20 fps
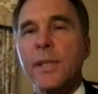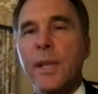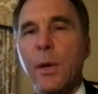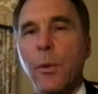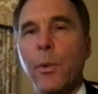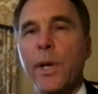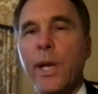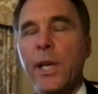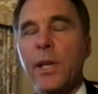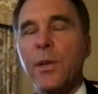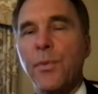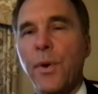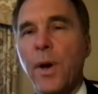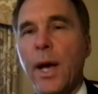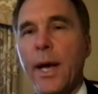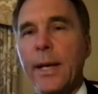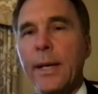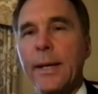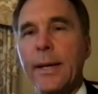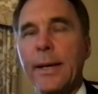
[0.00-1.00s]
that we need to
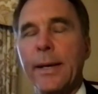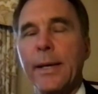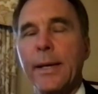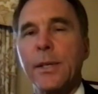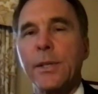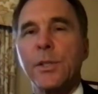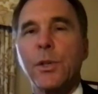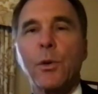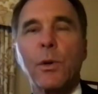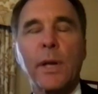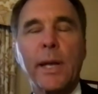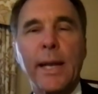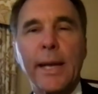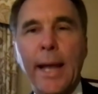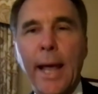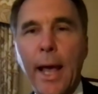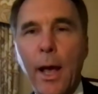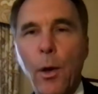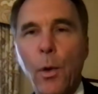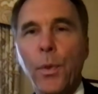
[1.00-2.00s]
find, certainly
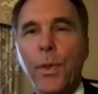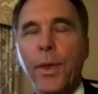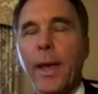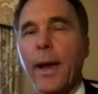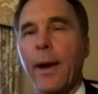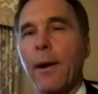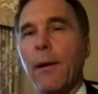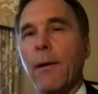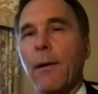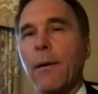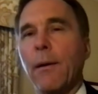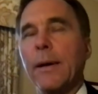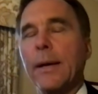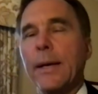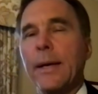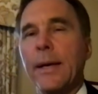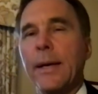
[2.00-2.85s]
in healthcare,